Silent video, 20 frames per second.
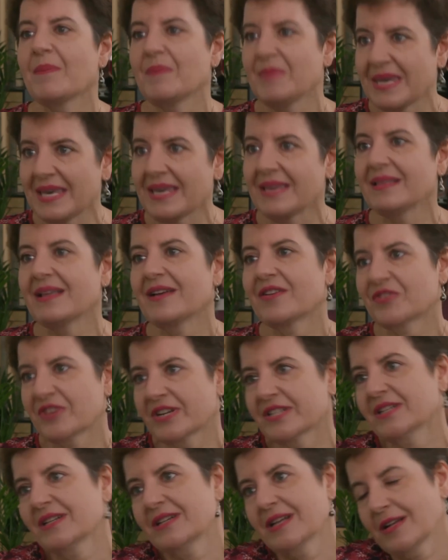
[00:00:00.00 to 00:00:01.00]
being a
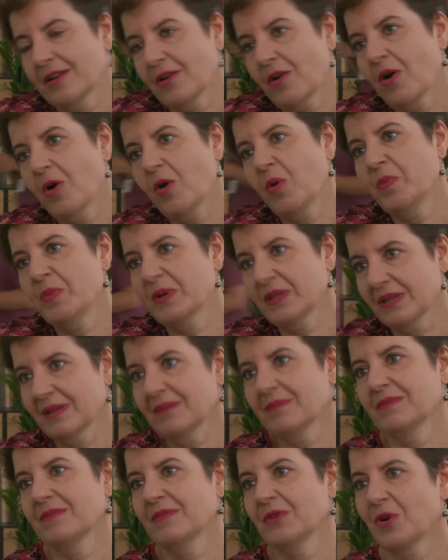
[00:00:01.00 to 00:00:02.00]
radically open
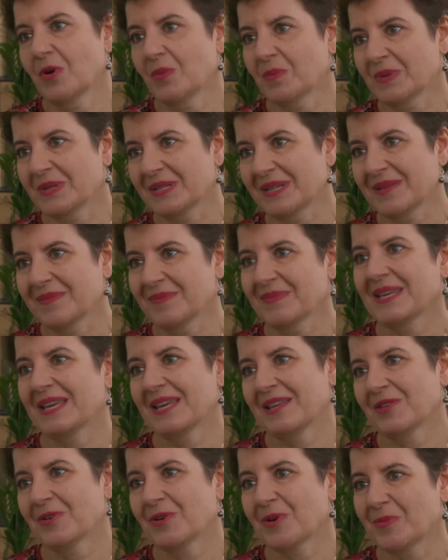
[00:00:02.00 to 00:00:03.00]
company
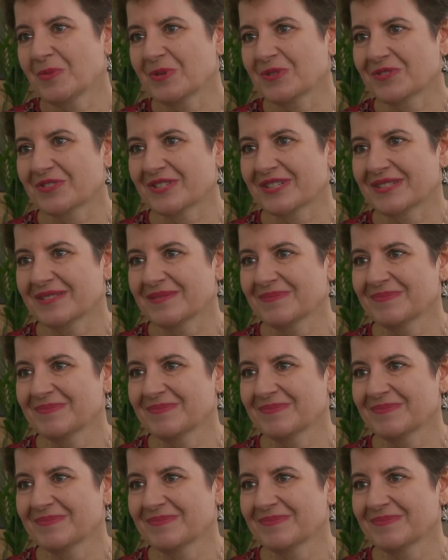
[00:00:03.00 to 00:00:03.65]
in Open RAN.